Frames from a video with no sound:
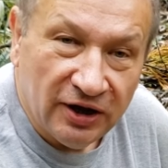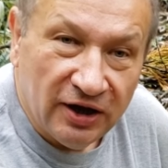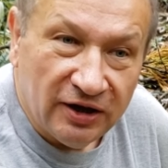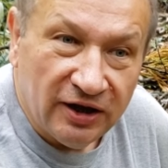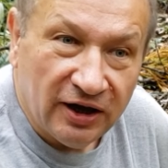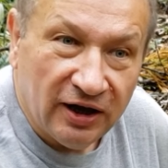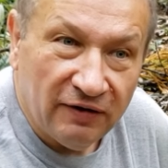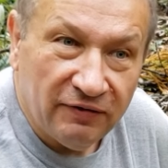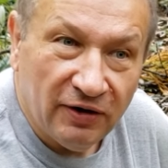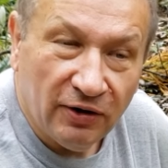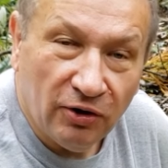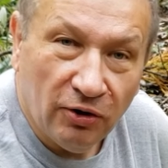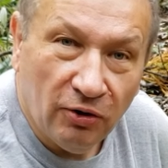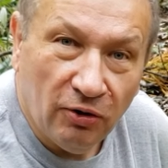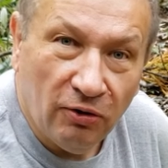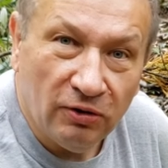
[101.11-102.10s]
they have a
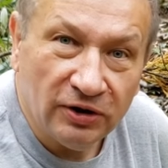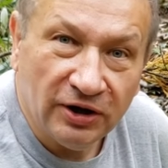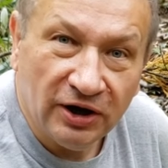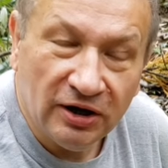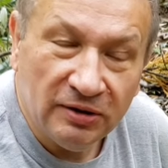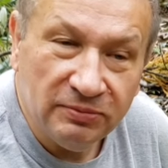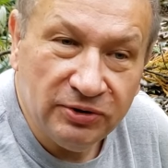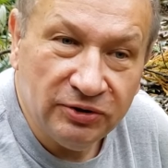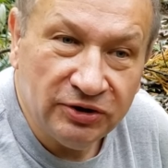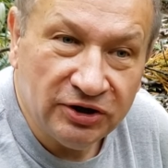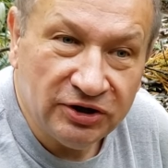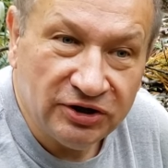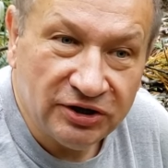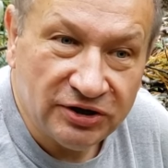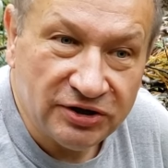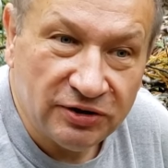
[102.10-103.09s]
whole
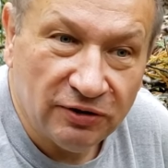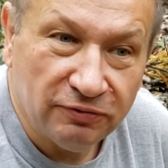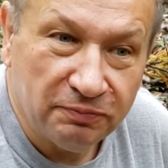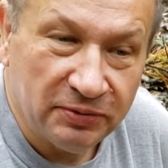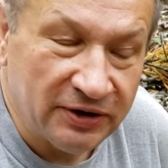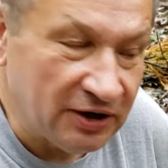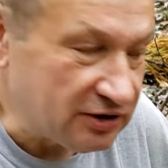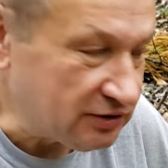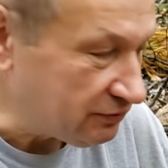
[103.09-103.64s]
communities of plants.